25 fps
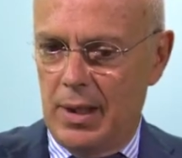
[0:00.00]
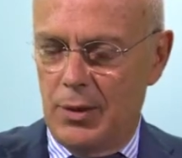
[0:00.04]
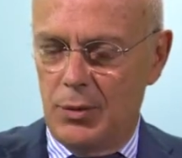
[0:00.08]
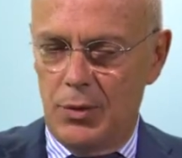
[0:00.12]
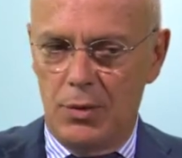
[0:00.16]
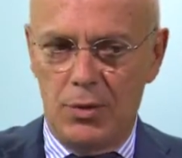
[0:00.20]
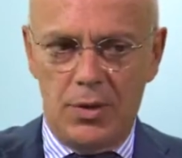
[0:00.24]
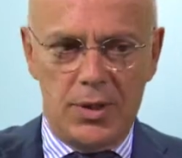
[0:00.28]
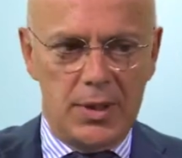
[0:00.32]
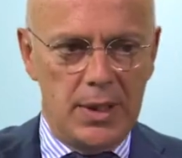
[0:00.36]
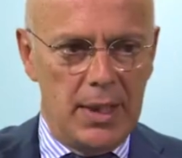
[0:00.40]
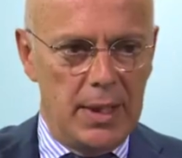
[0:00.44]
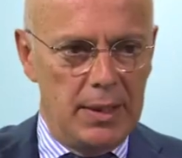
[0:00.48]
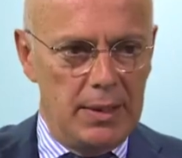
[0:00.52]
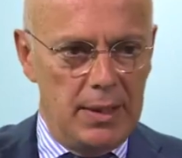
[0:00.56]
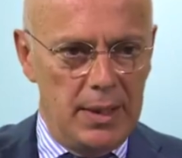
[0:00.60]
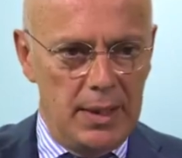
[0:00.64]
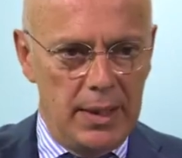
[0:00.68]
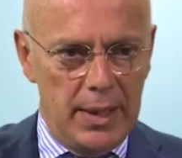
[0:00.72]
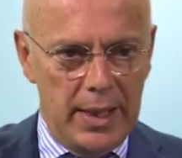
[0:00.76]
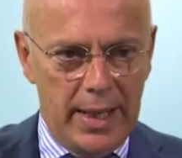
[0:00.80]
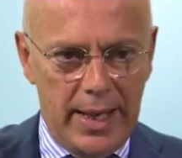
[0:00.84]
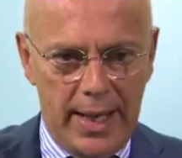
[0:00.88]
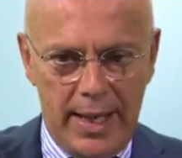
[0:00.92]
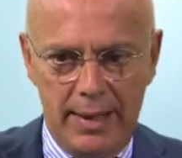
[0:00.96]
do you say,
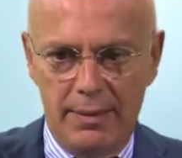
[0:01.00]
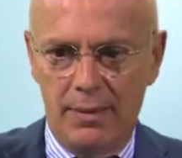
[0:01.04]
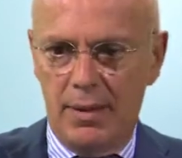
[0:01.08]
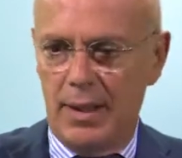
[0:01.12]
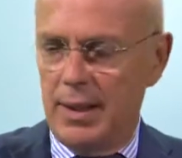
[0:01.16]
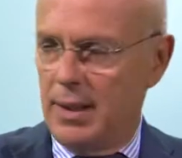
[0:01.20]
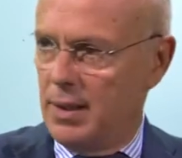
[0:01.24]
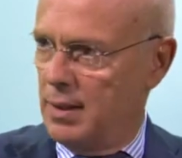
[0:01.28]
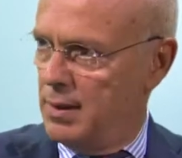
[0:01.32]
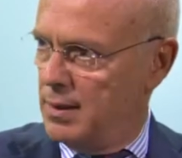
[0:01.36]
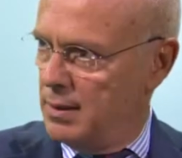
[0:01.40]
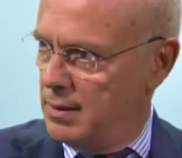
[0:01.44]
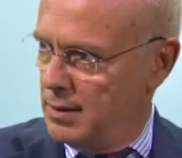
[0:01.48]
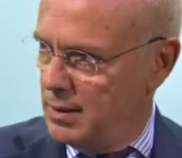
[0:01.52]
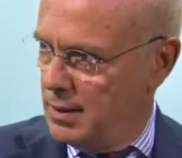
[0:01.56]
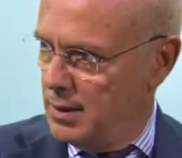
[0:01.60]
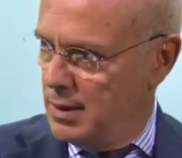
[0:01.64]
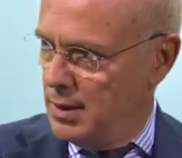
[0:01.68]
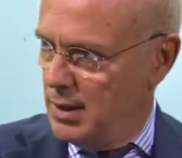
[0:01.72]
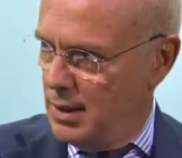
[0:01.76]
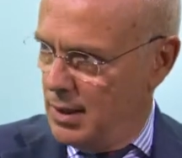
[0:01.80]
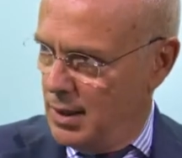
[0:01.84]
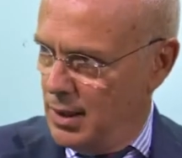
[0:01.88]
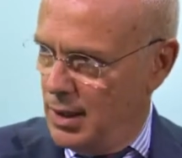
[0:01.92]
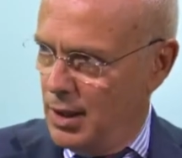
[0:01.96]
the handling
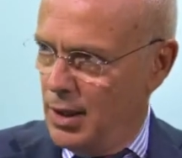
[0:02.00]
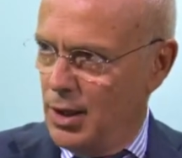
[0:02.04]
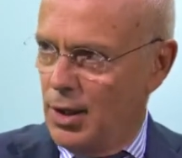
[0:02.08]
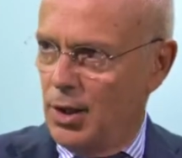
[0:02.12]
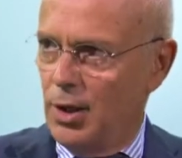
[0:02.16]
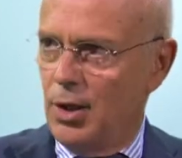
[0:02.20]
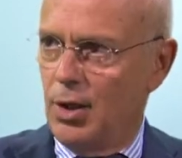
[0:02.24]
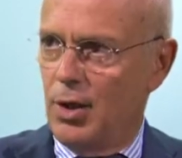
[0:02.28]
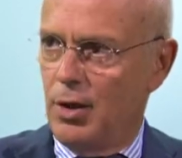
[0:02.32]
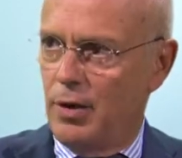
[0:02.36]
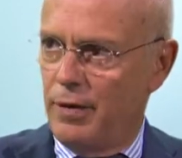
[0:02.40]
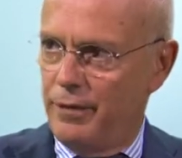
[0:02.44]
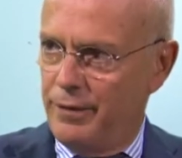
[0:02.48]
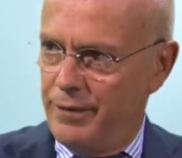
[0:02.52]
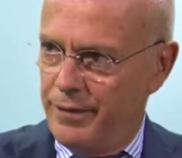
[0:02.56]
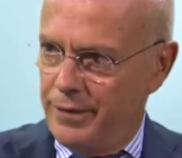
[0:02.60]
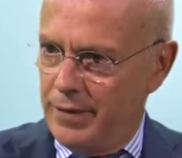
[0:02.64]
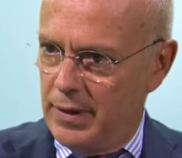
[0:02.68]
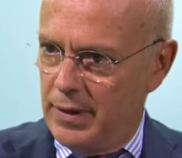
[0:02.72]
of